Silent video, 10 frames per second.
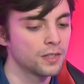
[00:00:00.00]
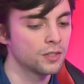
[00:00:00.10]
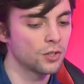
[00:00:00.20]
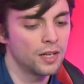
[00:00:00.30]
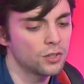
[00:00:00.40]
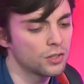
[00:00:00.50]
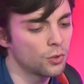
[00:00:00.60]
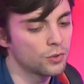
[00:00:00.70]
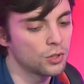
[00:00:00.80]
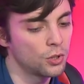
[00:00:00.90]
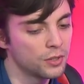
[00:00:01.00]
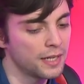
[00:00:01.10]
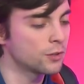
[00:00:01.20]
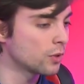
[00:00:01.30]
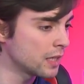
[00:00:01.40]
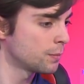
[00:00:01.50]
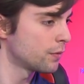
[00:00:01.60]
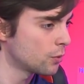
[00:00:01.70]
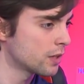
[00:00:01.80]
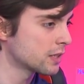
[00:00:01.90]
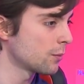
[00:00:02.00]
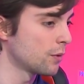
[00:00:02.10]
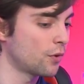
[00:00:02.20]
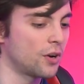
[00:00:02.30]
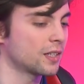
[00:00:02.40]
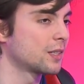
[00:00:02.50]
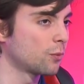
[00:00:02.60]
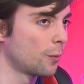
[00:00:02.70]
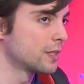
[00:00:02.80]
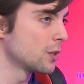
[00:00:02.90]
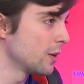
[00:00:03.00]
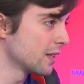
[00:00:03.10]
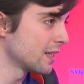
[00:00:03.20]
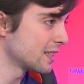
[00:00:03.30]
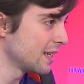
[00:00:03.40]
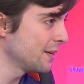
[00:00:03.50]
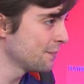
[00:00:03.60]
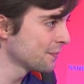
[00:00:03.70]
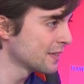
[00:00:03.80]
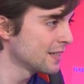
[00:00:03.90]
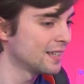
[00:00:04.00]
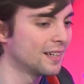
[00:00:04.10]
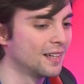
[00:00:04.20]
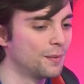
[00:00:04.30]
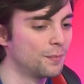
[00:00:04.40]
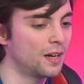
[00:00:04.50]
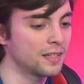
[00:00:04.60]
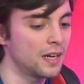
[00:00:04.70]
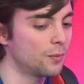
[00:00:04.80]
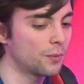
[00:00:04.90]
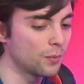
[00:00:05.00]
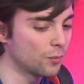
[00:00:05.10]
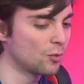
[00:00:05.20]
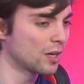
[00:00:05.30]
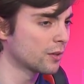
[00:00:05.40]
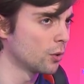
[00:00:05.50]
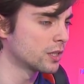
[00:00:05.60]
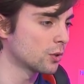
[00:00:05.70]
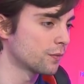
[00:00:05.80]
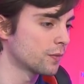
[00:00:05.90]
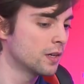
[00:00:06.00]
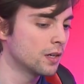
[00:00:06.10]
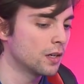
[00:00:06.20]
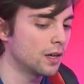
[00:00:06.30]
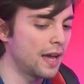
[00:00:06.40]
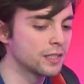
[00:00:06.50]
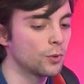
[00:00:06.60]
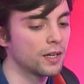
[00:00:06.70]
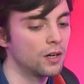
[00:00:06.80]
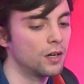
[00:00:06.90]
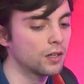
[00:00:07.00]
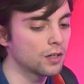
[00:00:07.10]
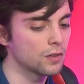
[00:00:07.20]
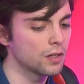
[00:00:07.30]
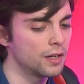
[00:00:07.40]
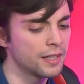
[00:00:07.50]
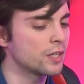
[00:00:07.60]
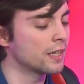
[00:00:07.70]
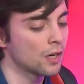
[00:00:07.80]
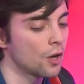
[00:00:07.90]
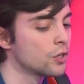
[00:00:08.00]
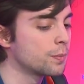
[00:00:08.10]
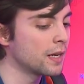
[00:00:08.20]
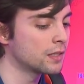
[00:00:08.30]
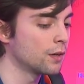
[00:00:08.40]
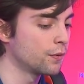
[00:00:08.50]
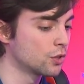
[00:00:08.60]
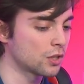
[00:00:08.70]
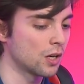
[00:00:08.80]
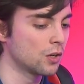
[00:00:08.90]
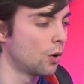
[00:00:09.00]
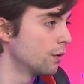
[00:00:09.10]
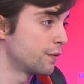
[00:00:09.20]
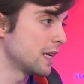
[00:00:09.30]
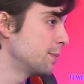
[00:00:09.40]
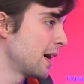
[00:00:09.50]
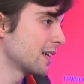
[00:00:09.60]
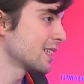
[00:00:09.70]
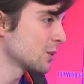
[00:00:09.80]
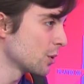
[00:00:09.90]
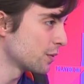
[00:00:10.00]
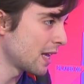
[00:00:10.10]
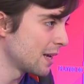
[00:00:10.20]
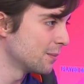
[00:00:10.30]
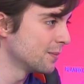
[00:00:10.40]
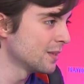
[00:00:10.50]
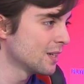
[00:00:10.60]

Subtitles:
So yeah, so it's sort of two-stage release, but for us, like, we're very excited for what we're doing this year. And yeah, we're really looking forward to sort of entering our initially closed beta for just a lot of feedback, because this sort of game,